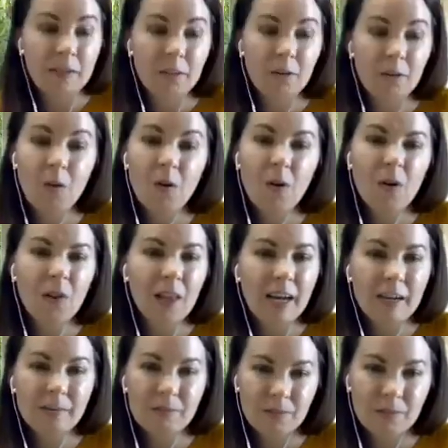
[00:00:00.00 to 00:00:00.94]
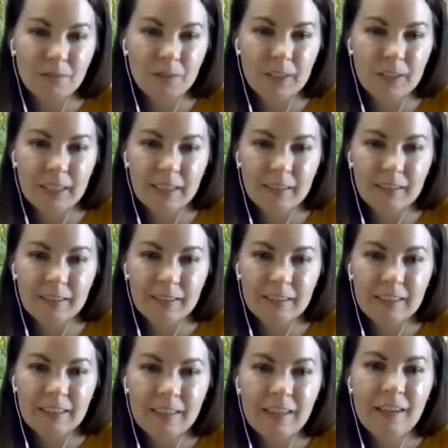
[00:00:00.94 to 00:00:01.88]
their whole lives avoiding
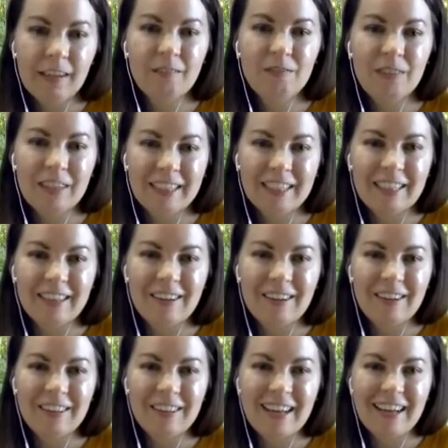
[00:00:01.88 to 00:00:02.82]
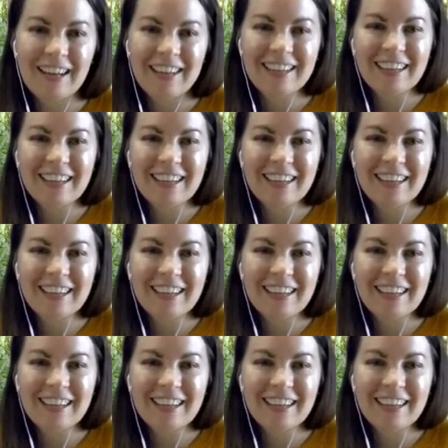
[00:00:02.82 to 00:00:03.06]
feeling all that.